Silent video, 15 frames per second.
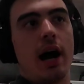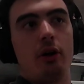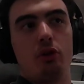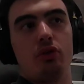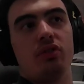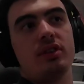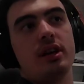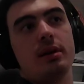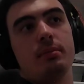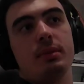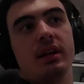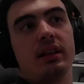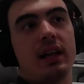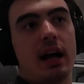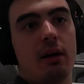I don't see him
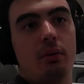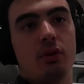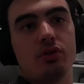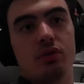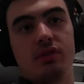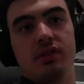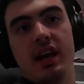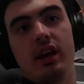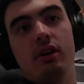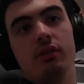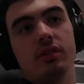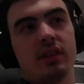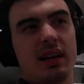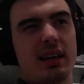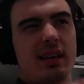in Clan Wars or
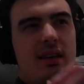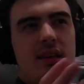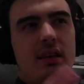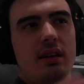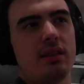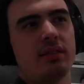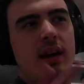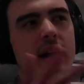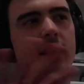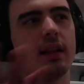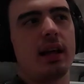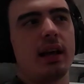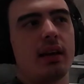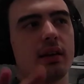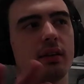Takeovers. Like he's kind of
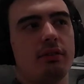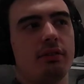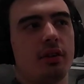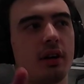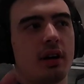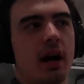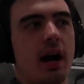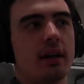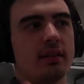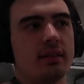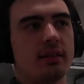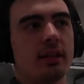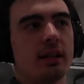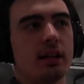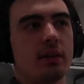like
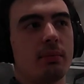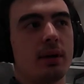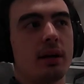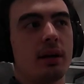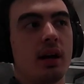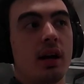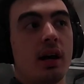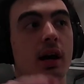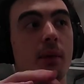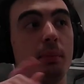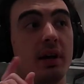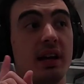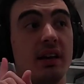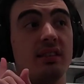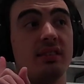forgotten a little bit,
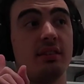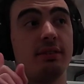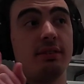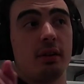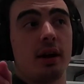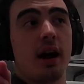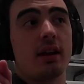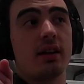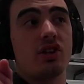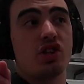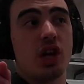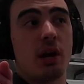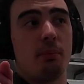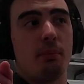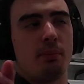but he's a forgotten
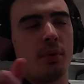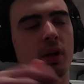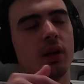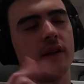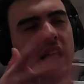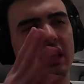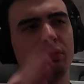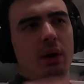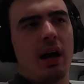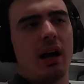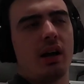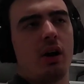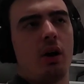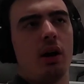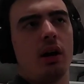gem. That's why
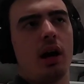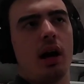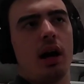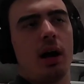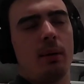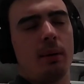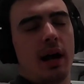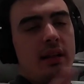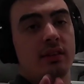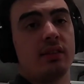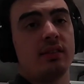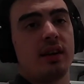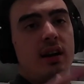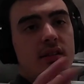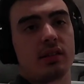I
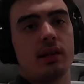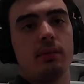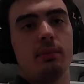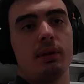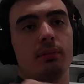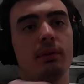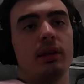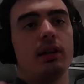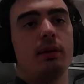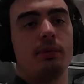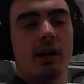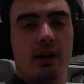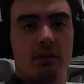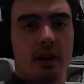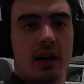did talk to him a little
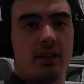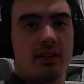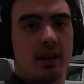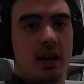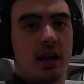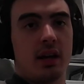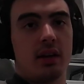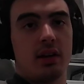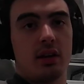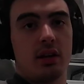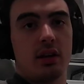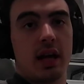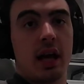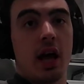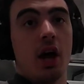bit, right? Saying
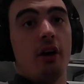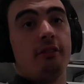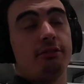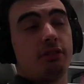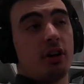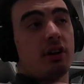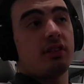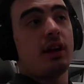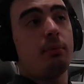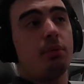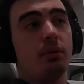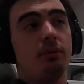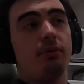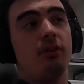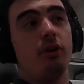like, for
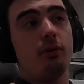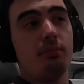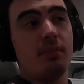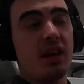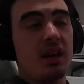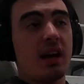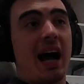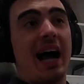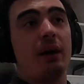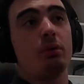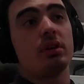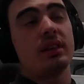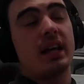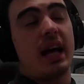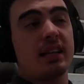example, for me, I
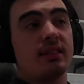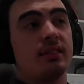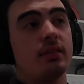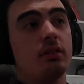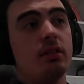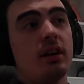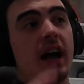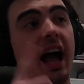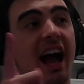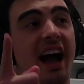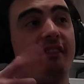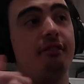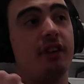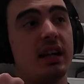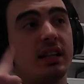would like to
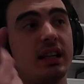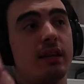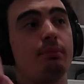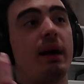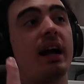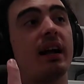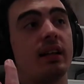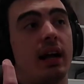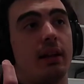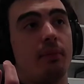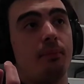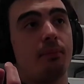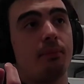have Relly in my clan,